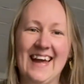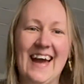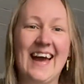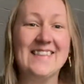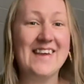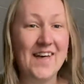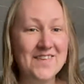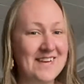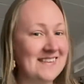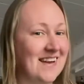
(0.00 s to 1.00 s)
And the
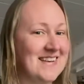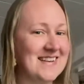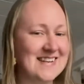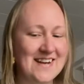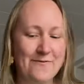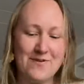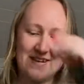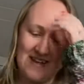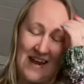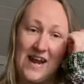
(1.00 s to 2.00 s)
other exciting delivery
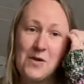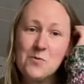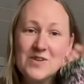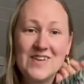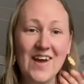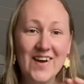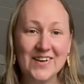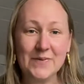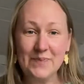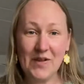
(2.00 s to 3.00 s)
today was
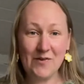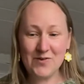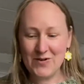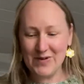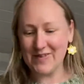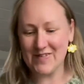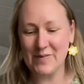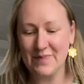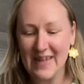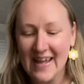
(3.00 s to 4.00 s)
yarn, of course.
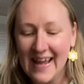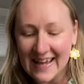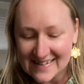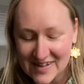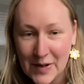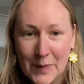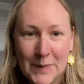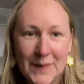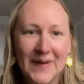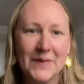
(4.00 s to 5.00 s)
So
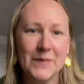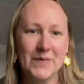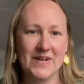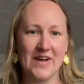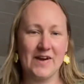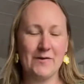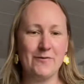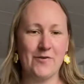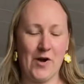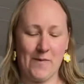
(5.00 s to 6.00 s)
my order
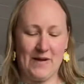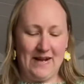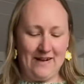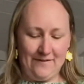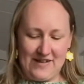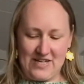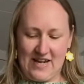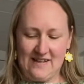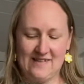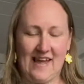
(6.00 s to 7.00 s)
from lovely
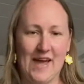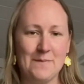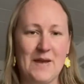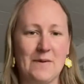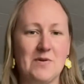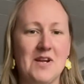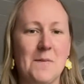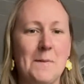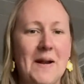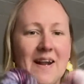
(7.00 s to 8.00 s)
Jess at Pigment
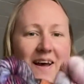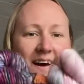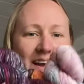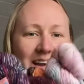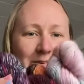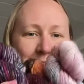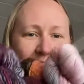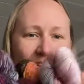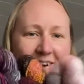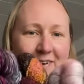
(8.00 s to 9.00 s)
and Ply
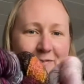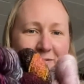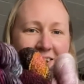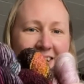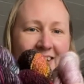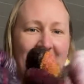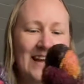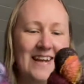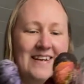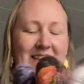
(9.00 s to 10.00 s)
arrived.
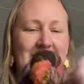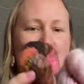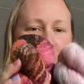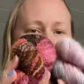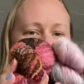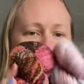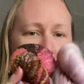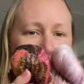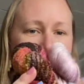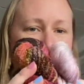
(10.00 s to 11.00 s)
Now this was a
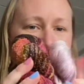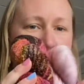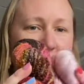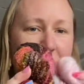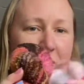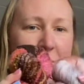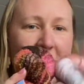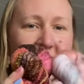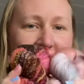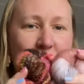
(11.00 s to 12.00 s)
pre-order from
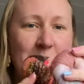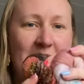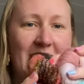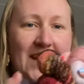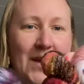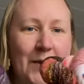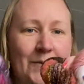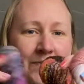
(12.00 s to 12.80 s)
a little while ago.